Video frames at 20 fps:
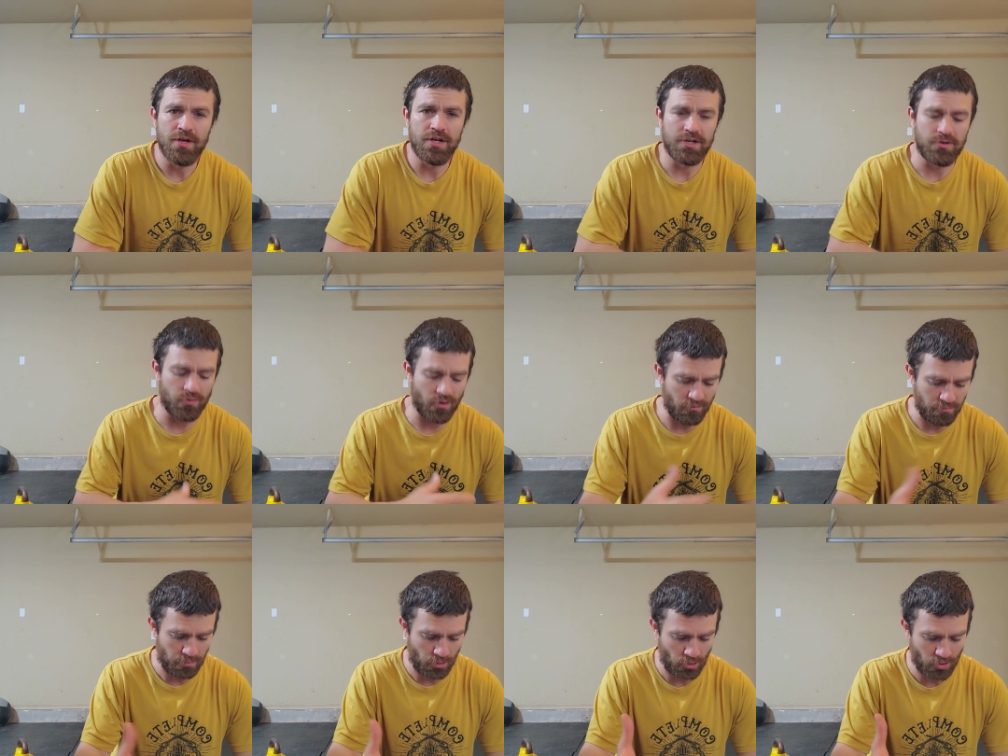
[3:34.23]

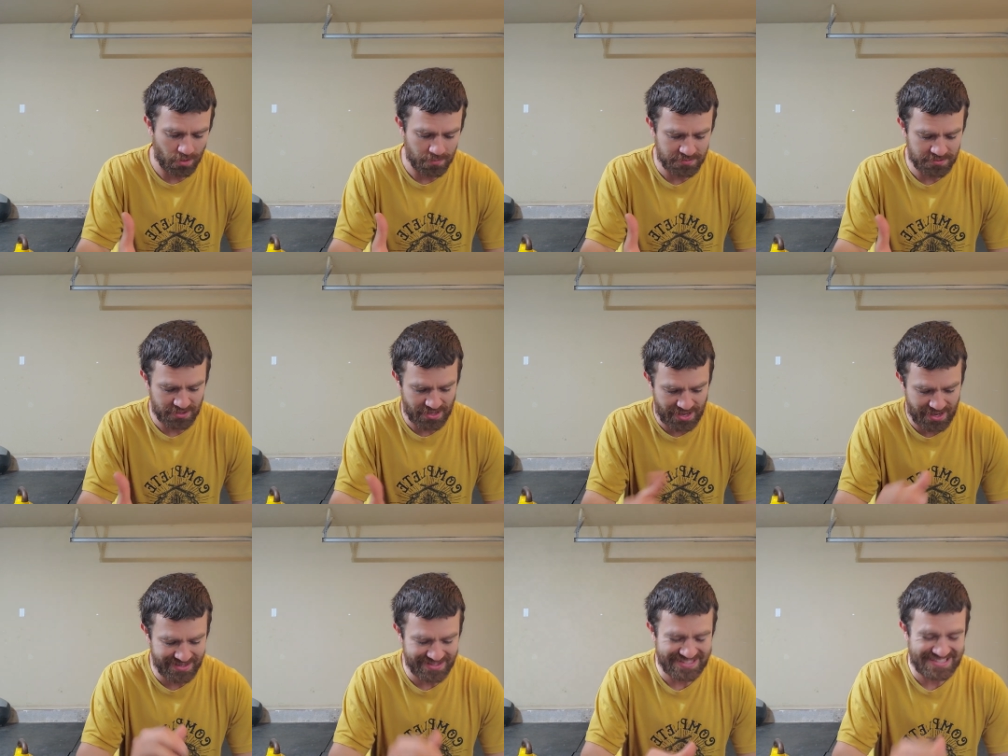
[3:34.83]
12 pull-ups,
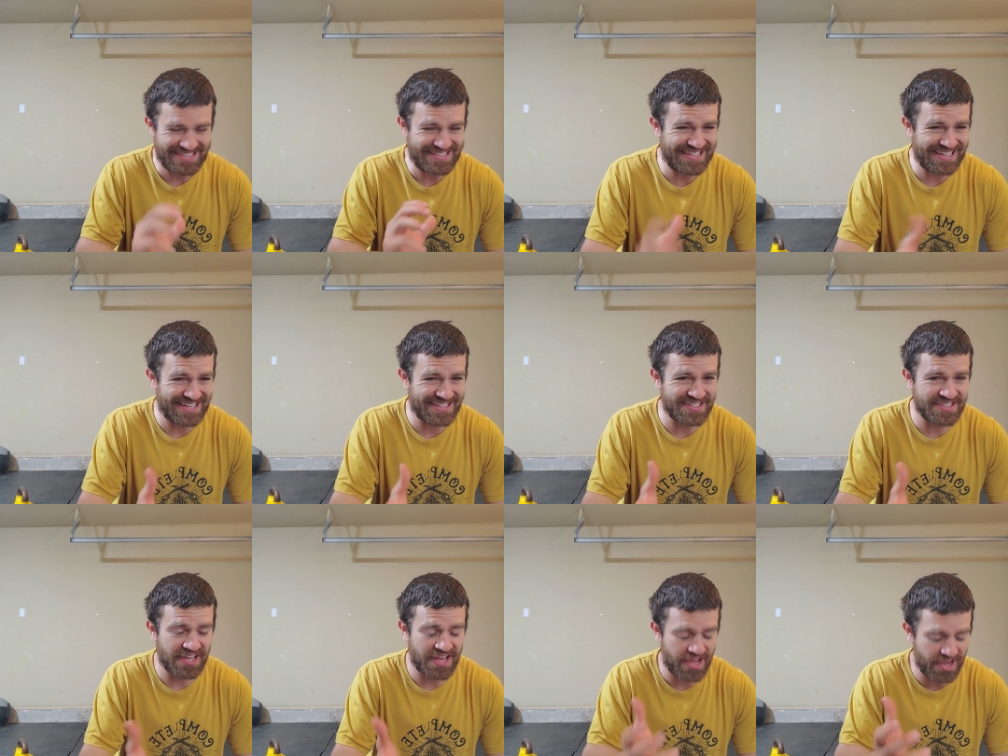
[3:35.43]
and
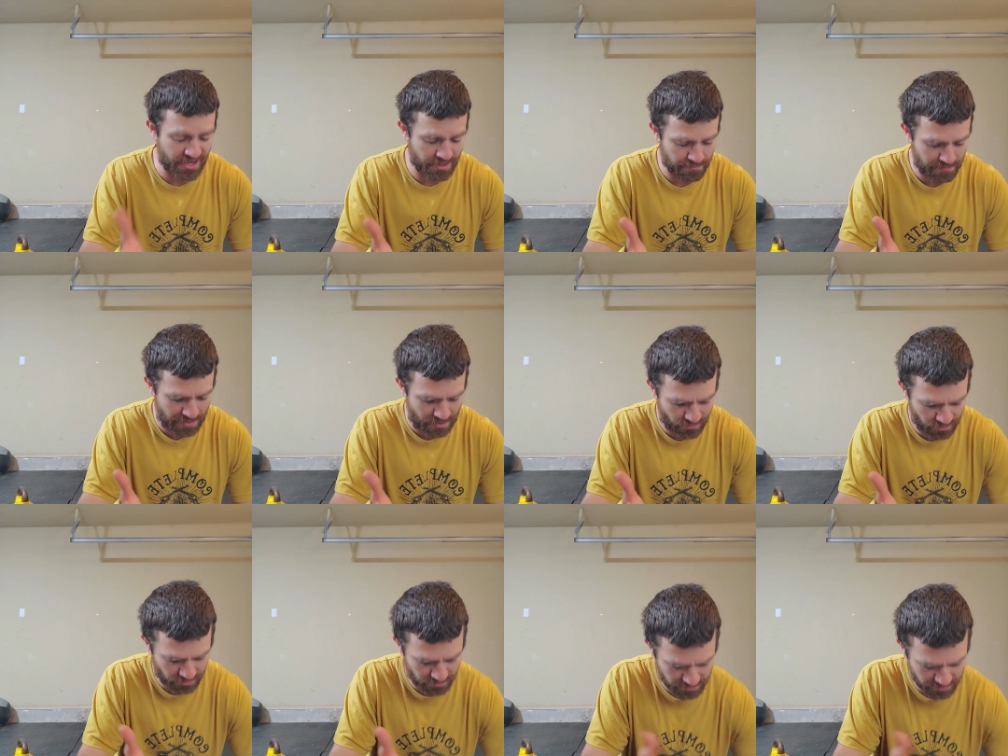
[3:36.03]
6 hang power